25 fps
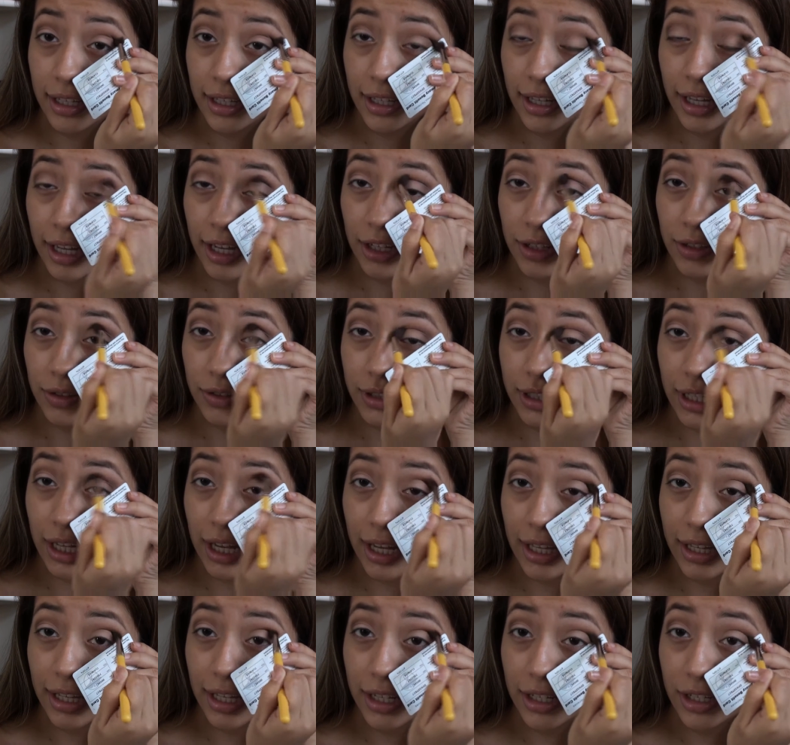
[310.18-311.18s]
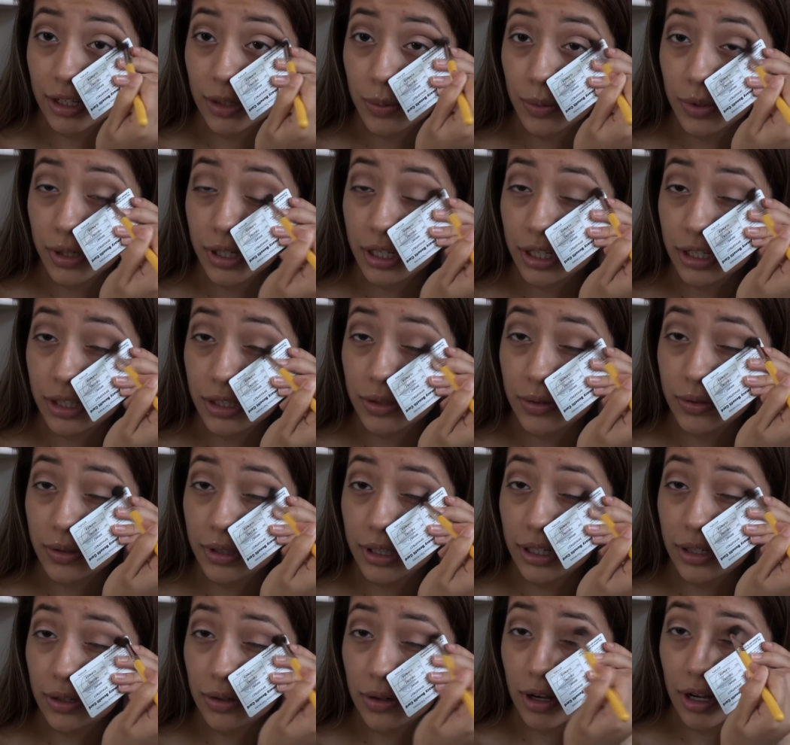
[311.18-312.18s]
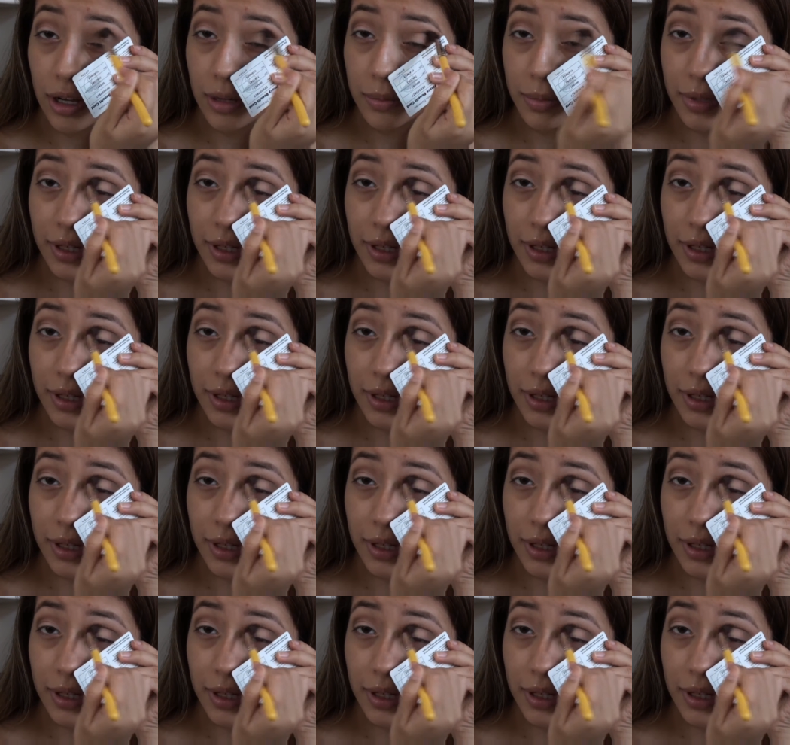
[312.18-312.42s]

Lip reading: angled eyeliner we're going to do later on,